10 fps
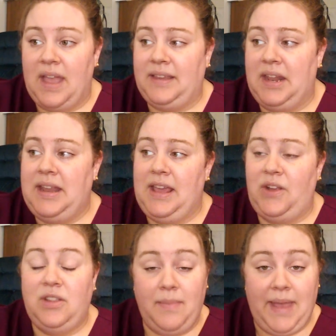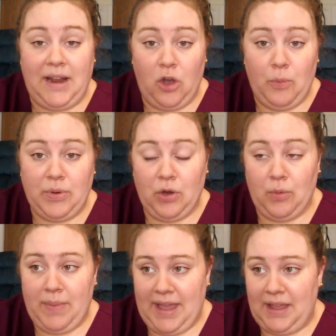it's going to take you to the main open
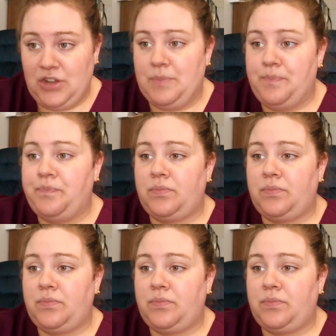home page.